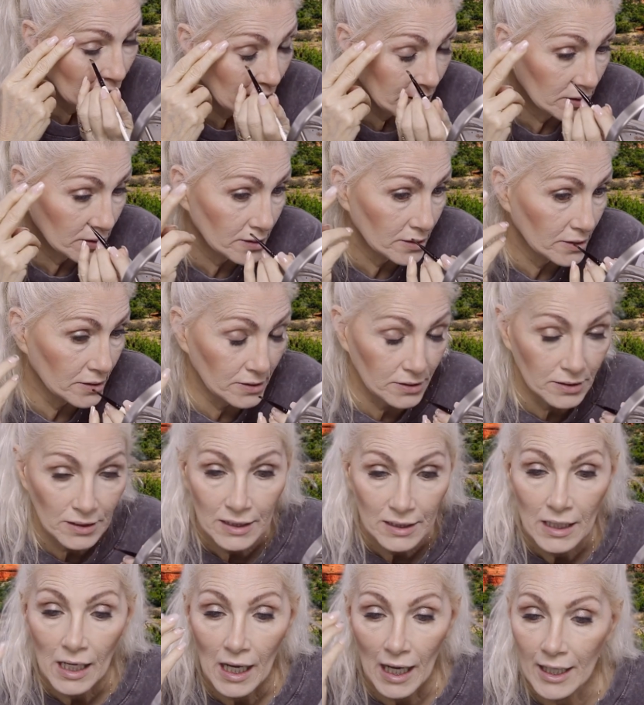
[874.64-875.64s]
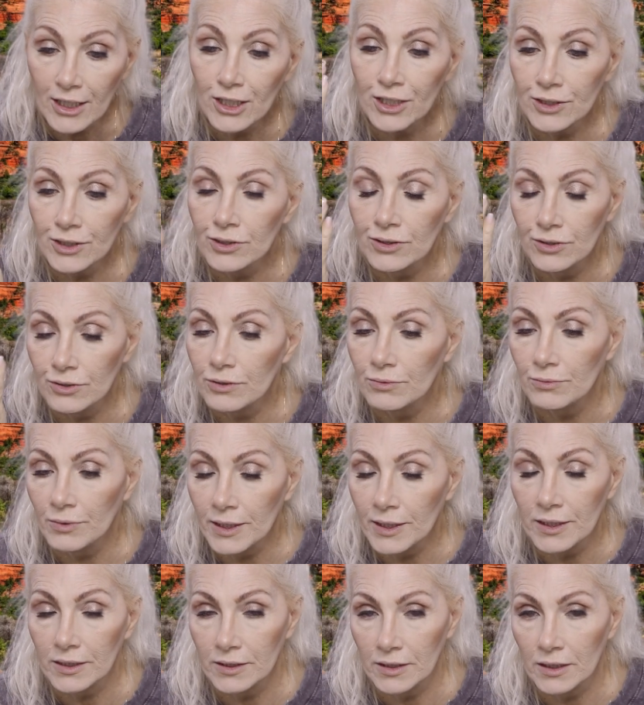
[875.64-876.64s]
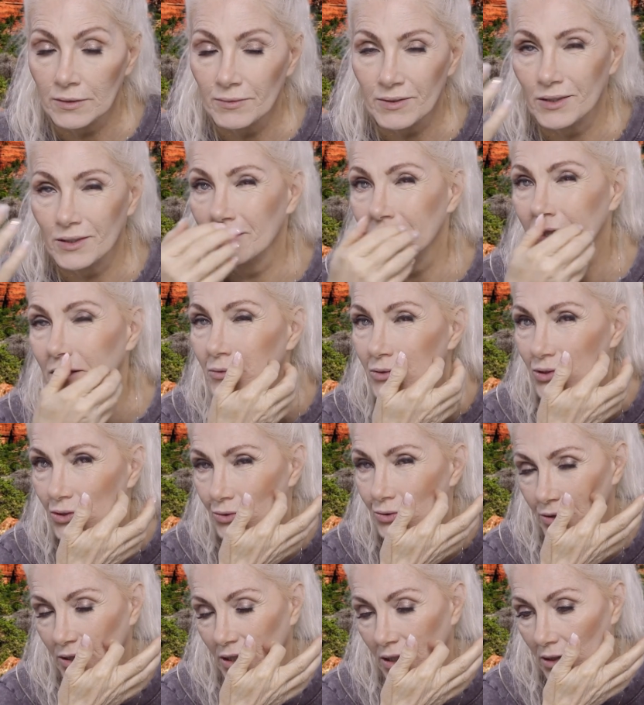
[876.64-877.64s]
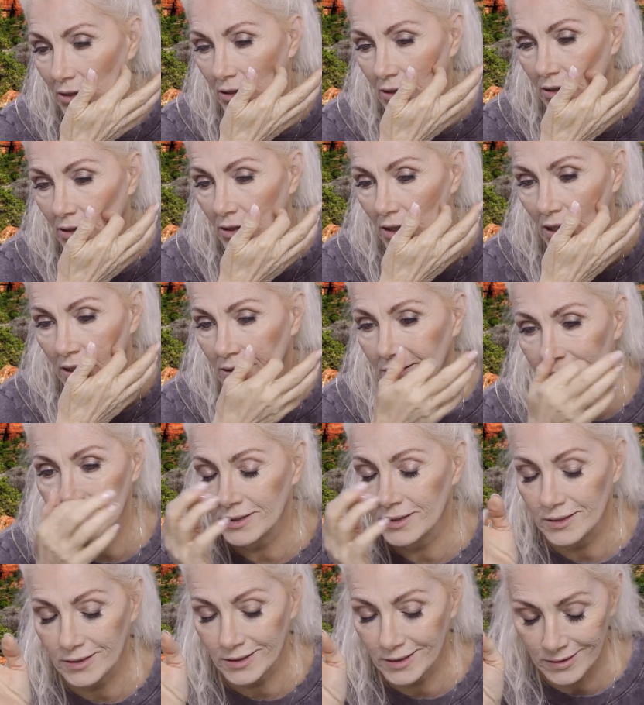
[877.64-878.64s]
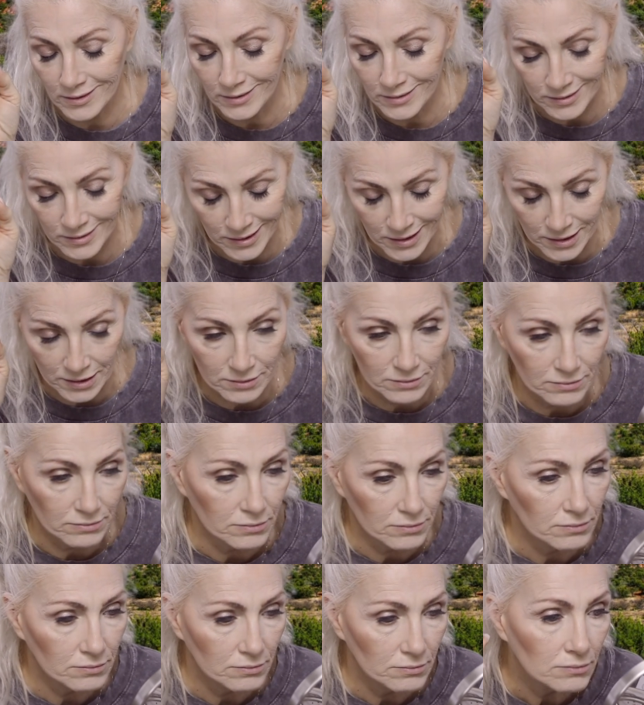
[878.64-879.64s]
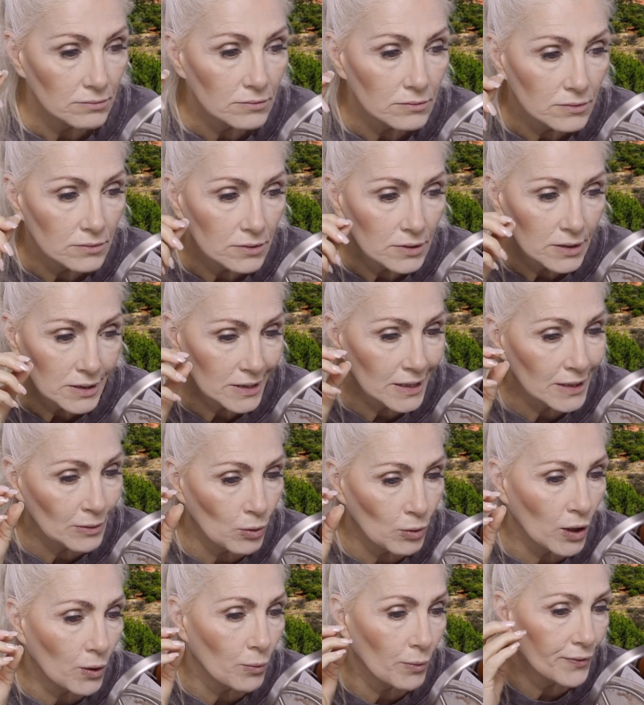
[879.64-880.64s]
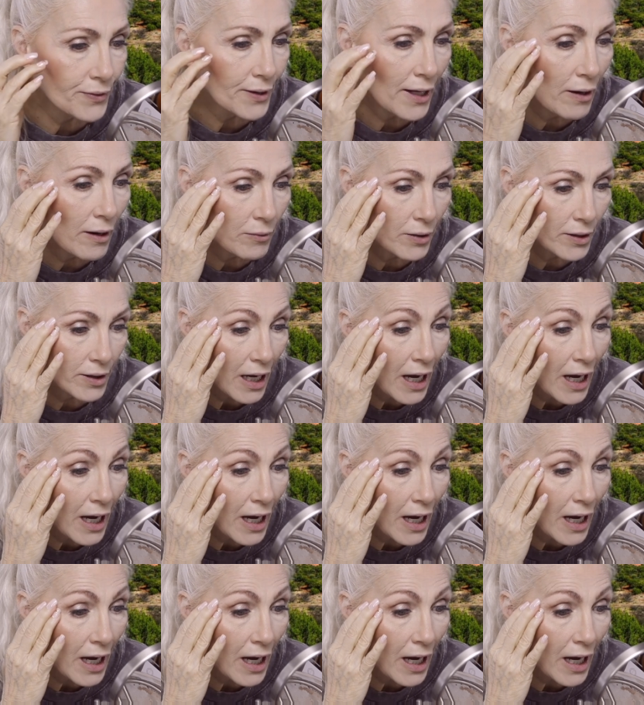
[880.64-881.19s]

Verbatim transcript: I just, I couldn't do the one and done with it. I think it was green and it just didn't, you know, didn't work with that one.